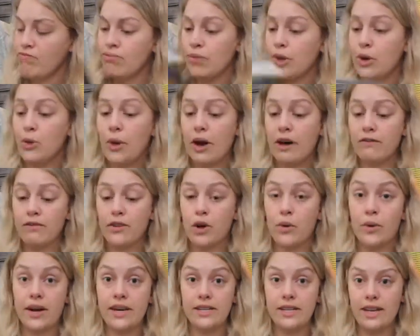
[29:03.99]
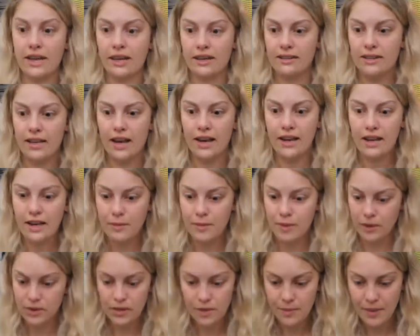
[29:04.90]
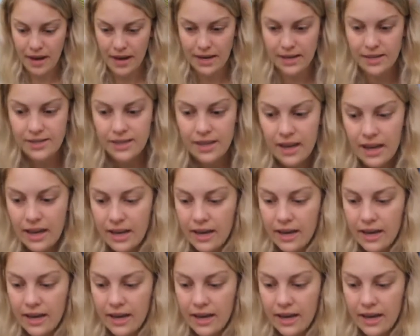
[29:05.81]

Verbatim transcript: you have no idea that he built the maze.